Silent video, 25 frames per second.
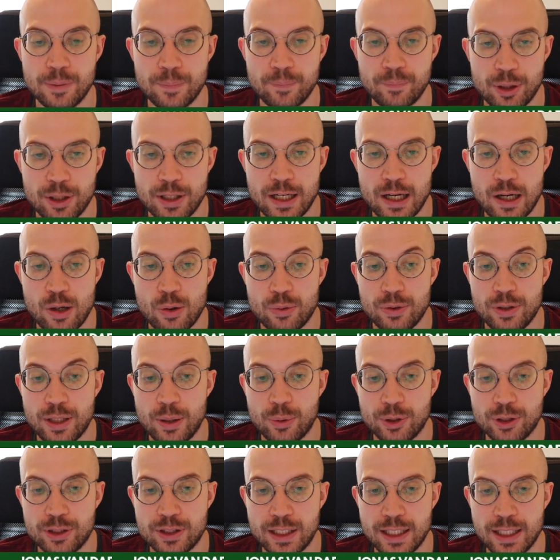but now they
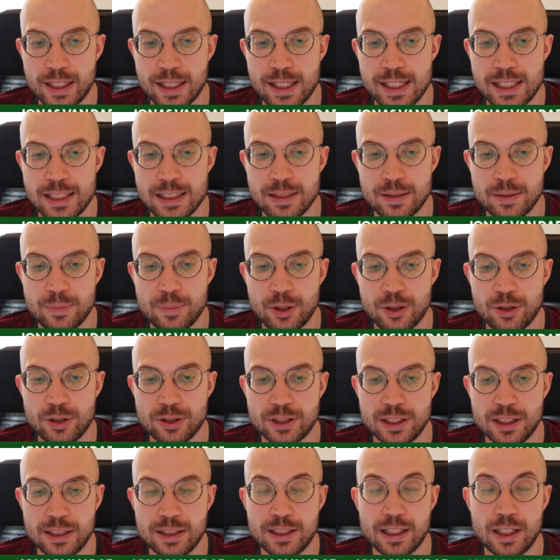will take it because
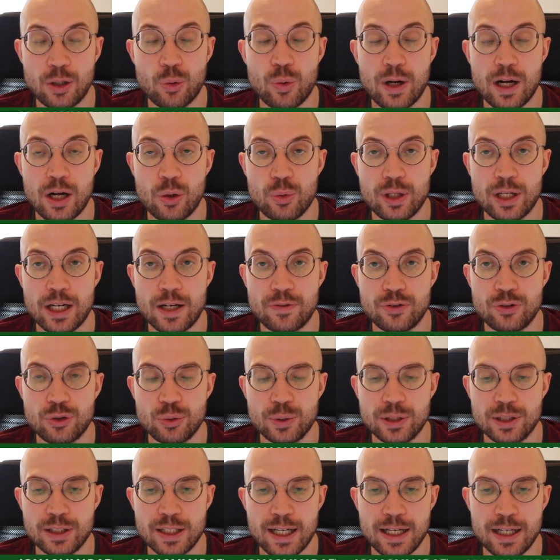they think, wow, we have two
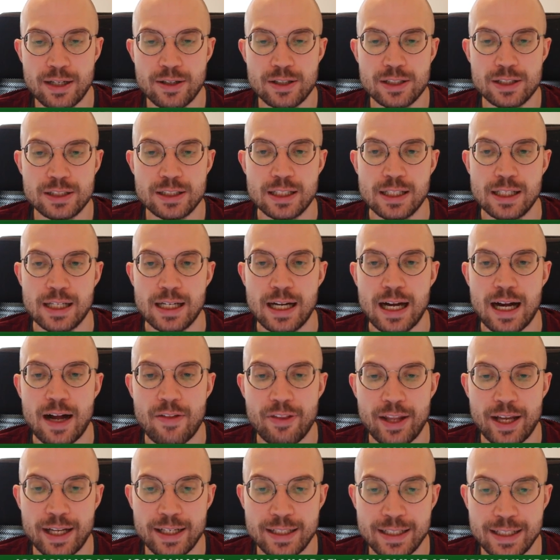attackers. And
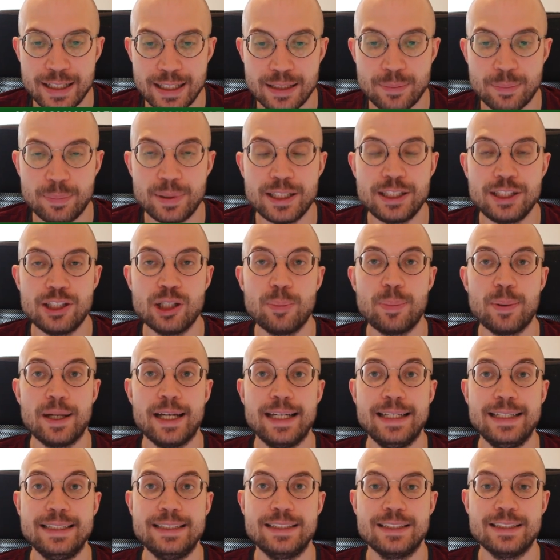then again, bishop
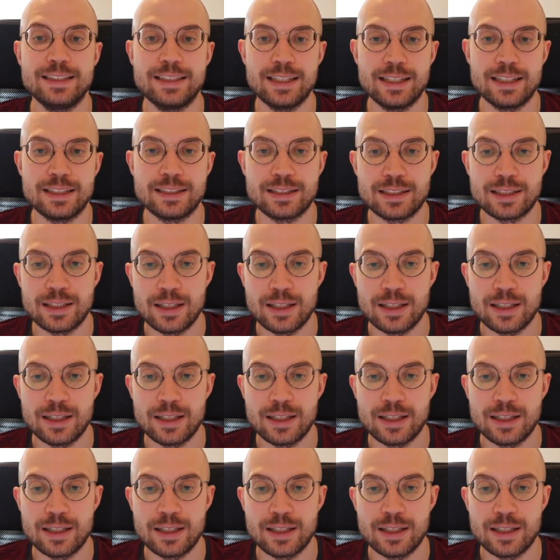h6,